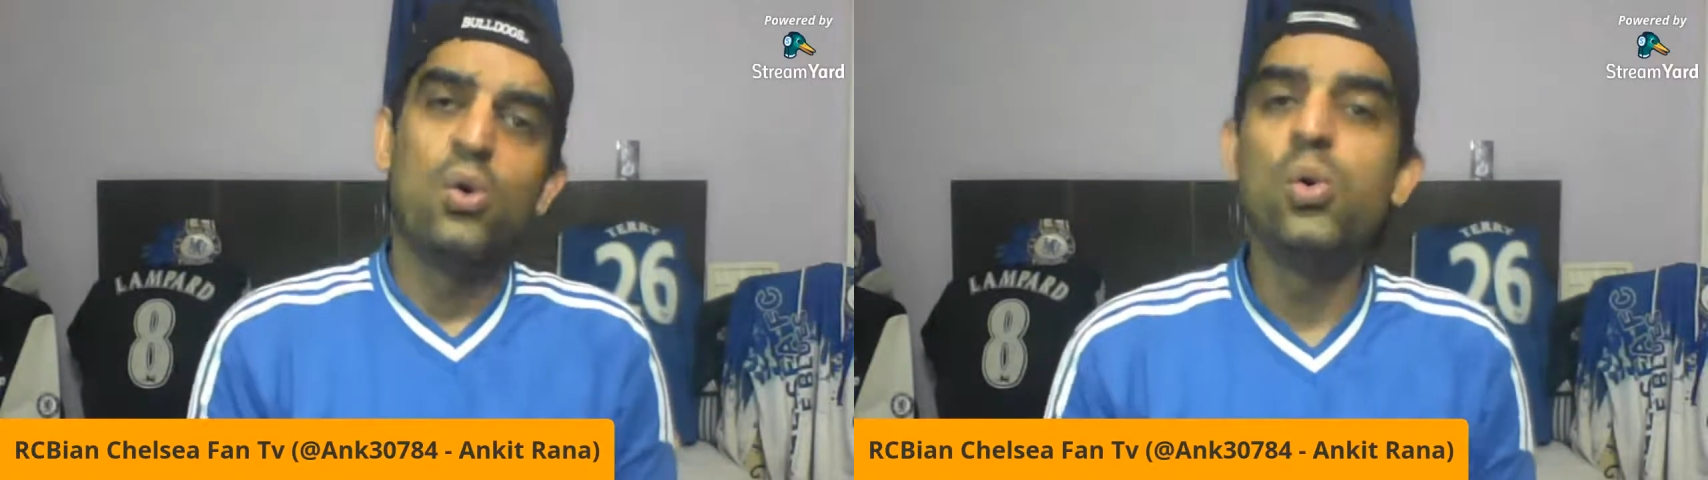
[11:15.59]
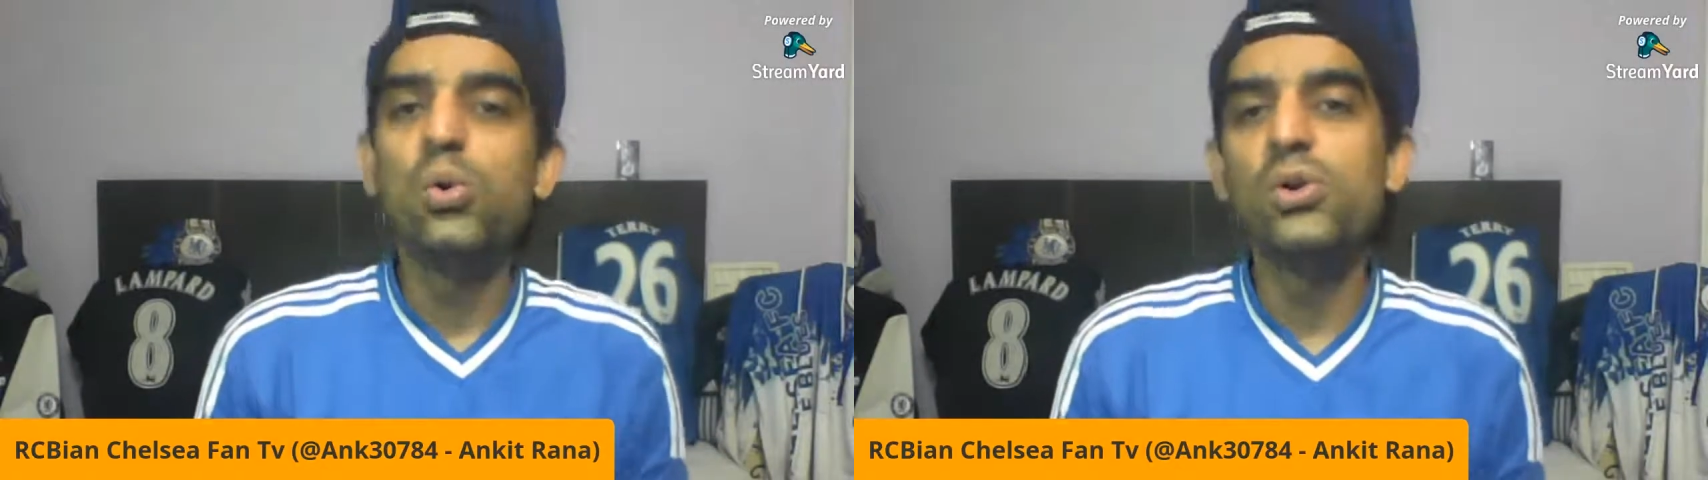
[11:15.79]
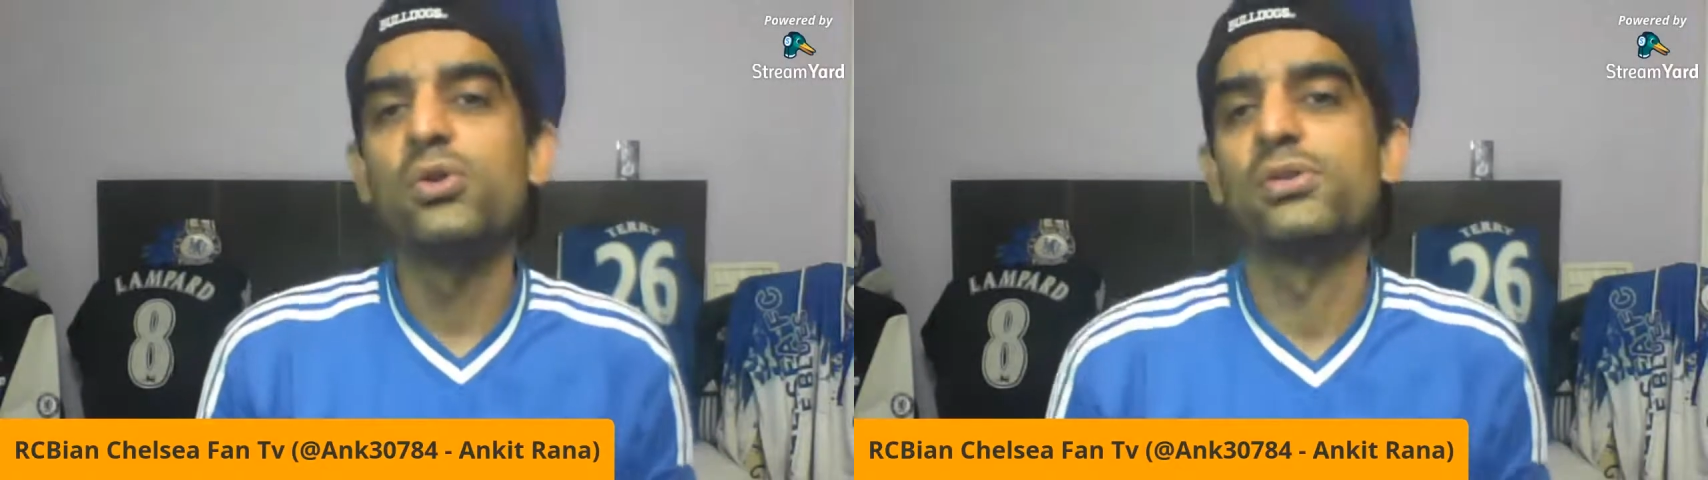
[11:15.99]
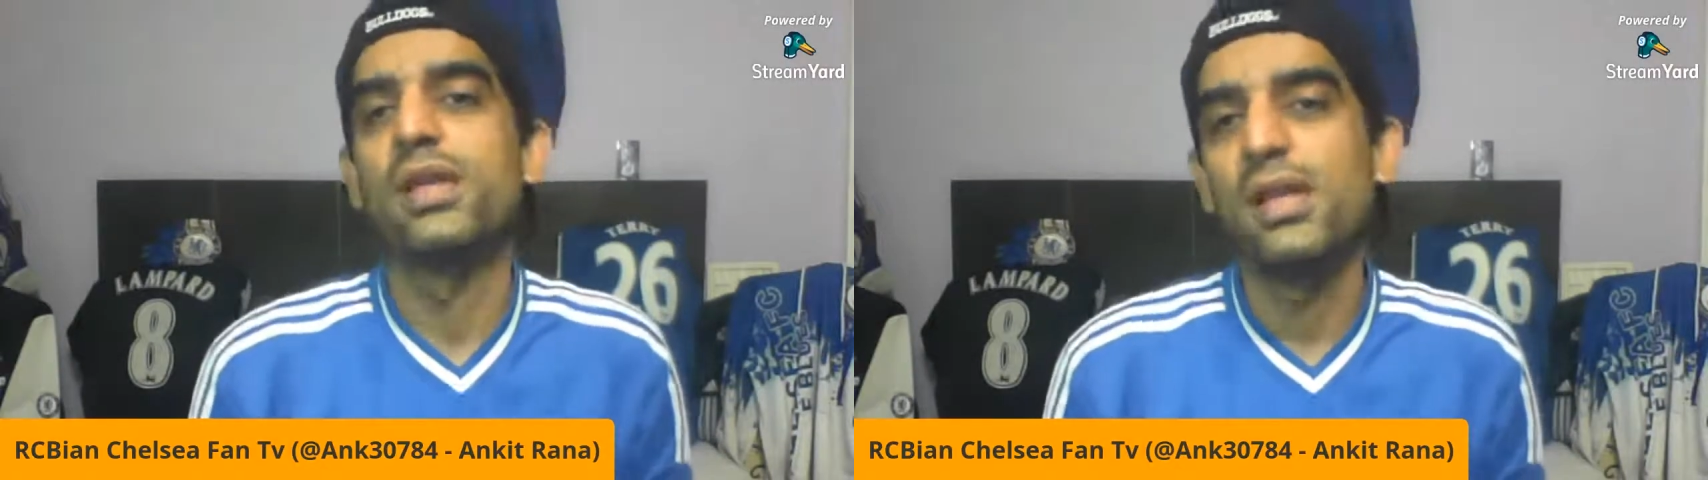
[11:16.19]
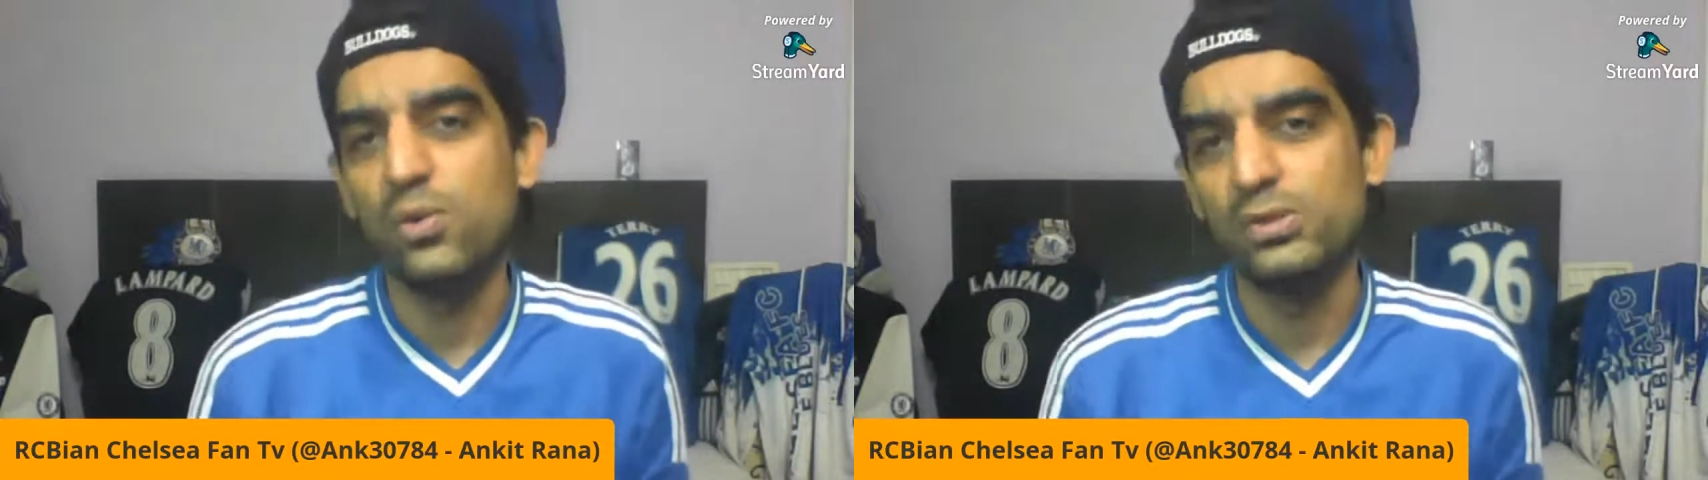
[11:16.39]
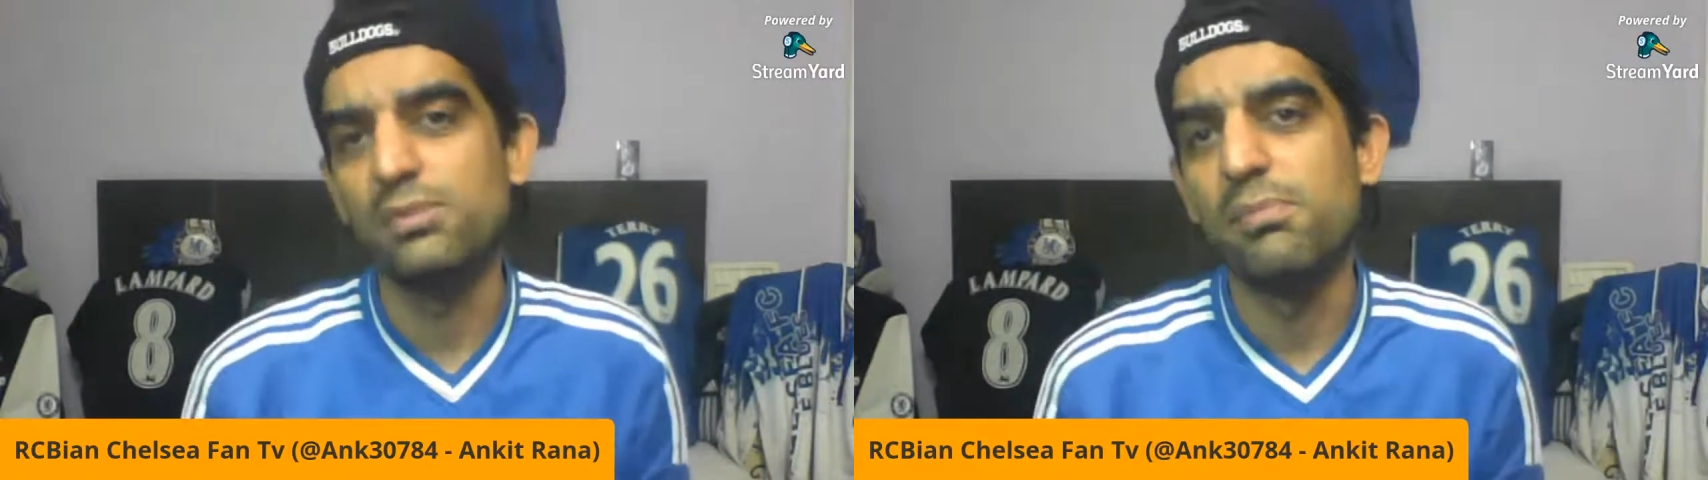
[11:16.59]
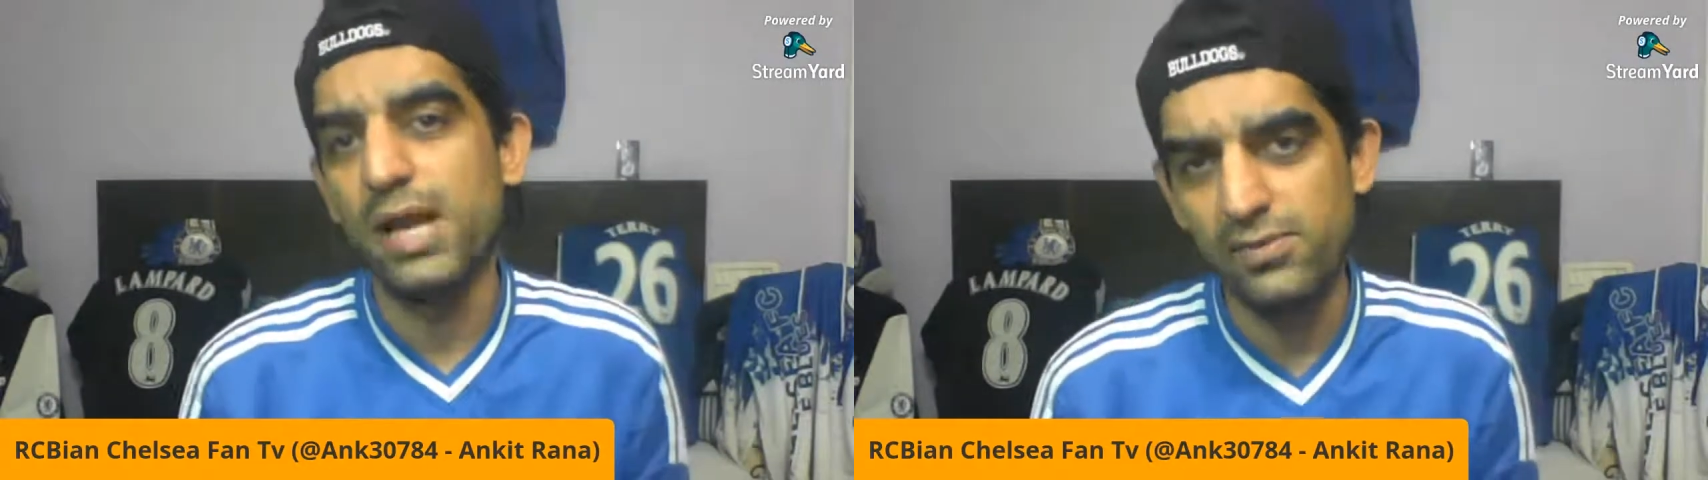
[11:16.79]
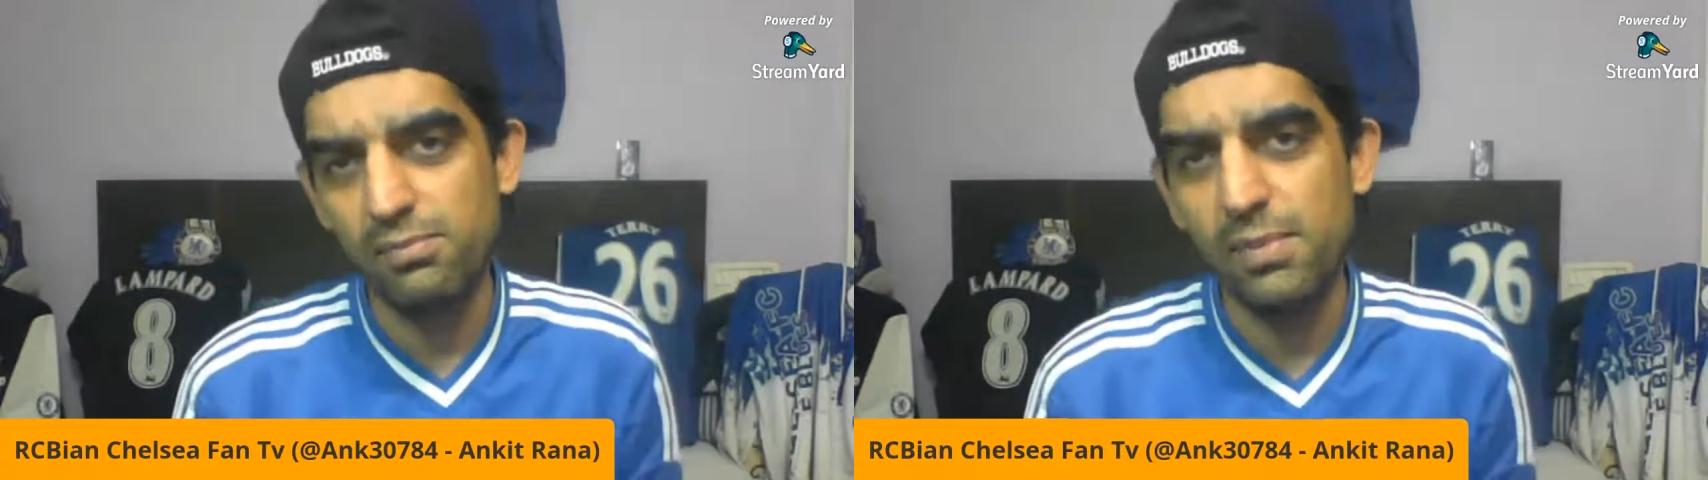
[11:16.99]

Who do you think was the man of